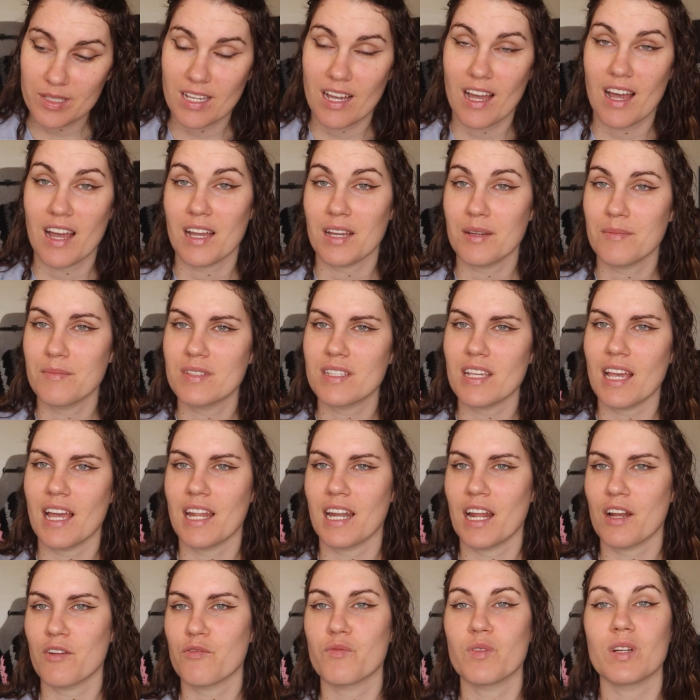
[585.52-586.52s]
times,
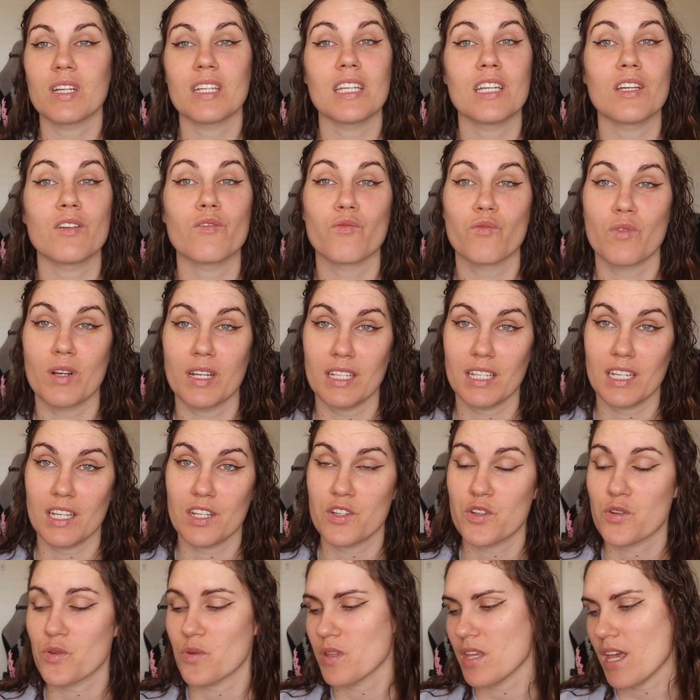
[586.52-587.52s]
and I really, really
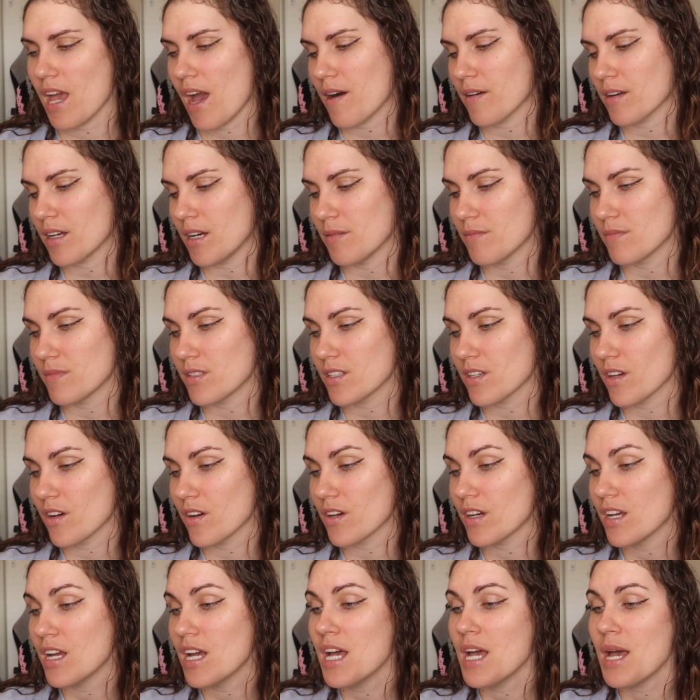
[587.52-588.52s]
enjoy the outcome.
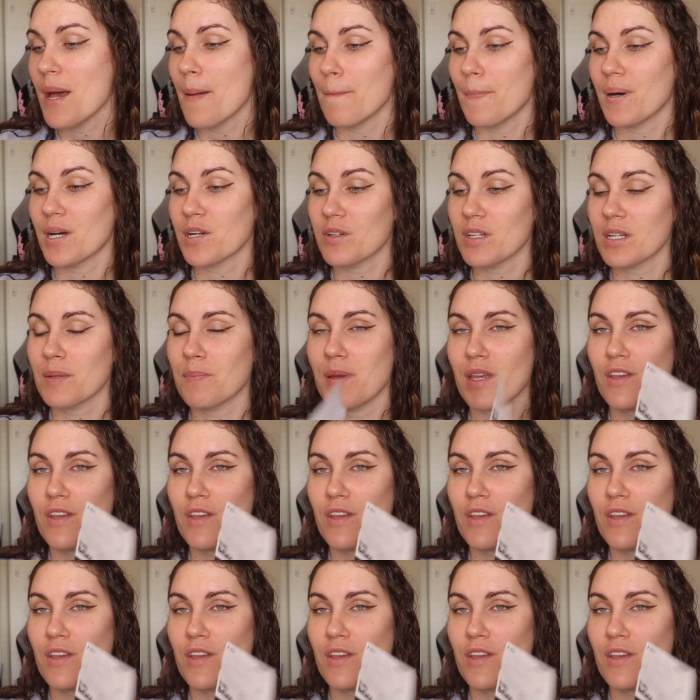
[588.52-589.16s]
So Butterick